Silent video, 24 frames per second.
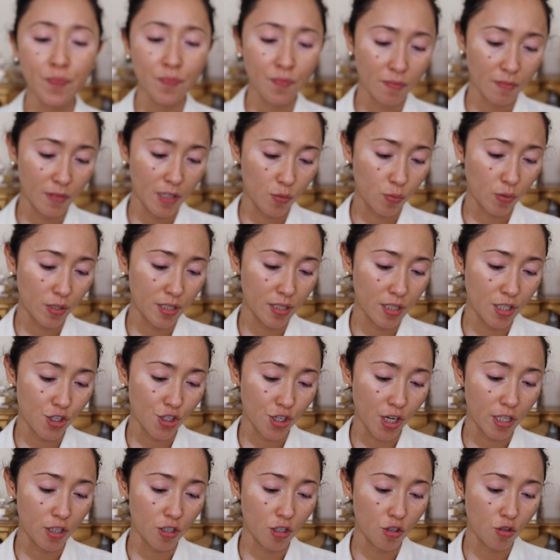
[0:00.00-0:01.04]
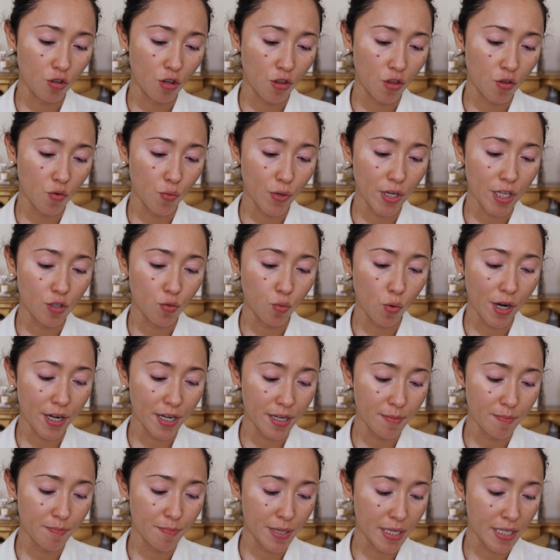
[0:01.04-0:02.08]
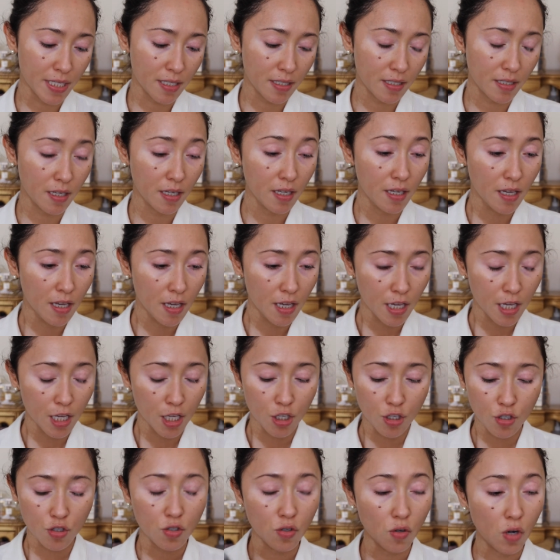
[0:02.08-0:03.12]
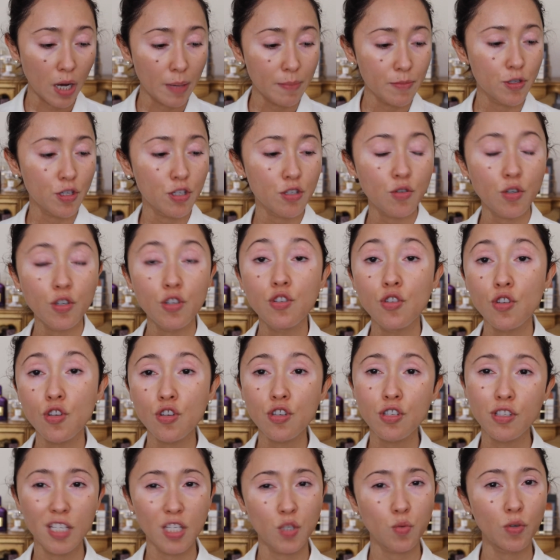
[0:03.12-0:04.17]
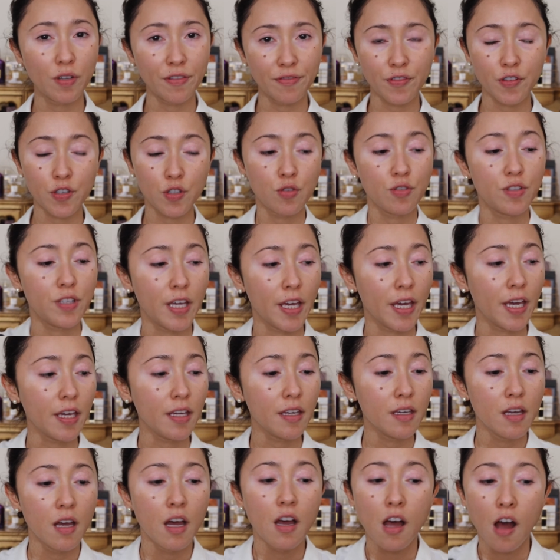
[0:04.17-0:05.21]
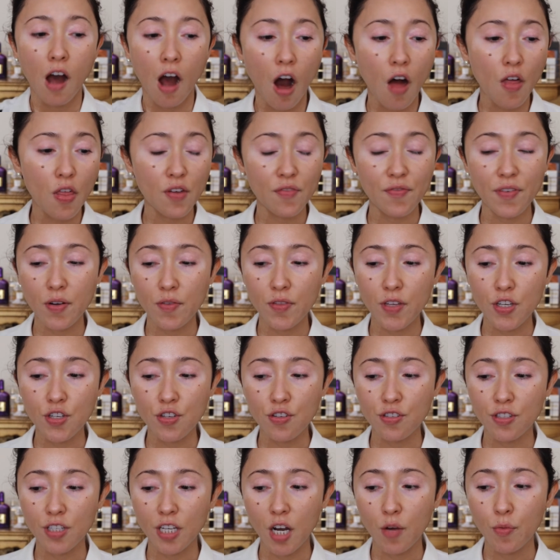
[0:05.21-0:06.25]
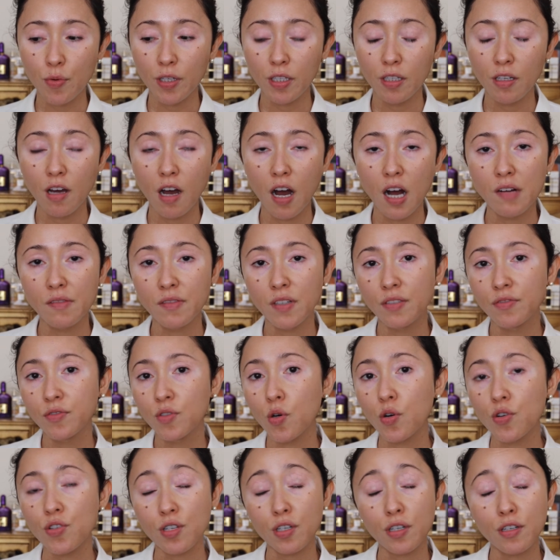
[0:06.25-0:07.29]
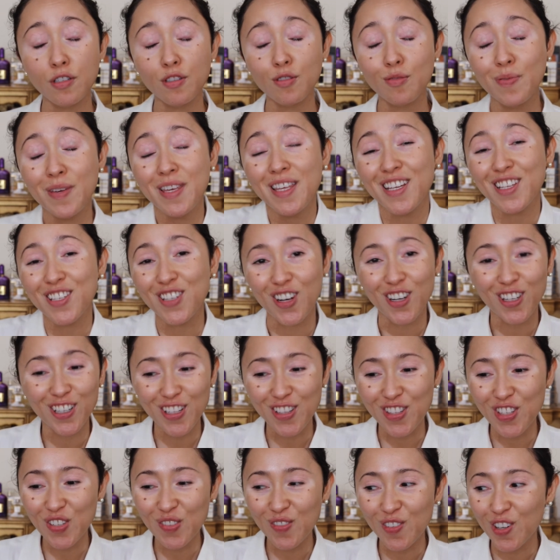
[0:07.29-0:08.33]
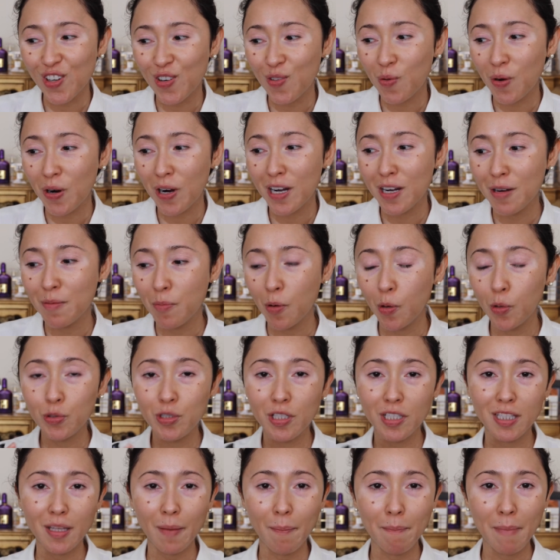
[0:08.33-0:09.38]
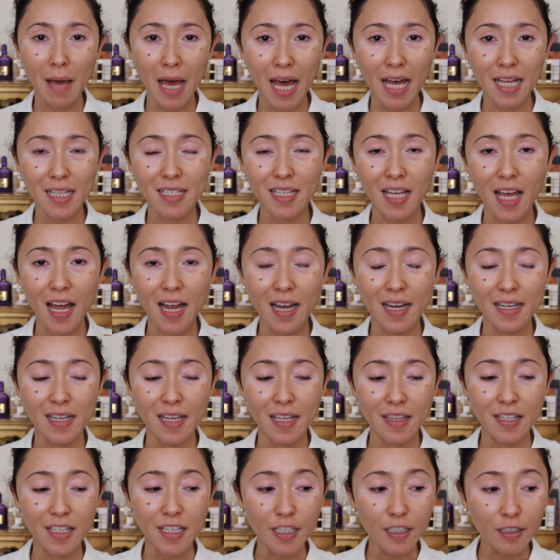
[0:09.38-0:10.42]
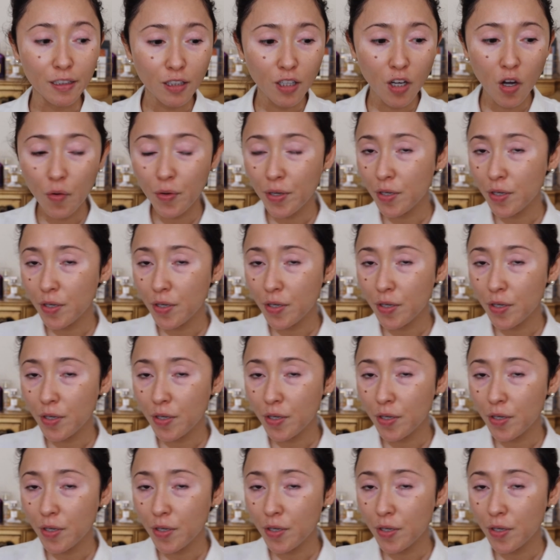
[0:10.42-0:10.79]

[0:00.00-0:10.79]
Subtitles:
This one is the shade 320 Bisque. So I'm just going to use this one for today. Other foundations that I really love, of course, are going to be the Charlotte Tilbury one, both the matte and the glowy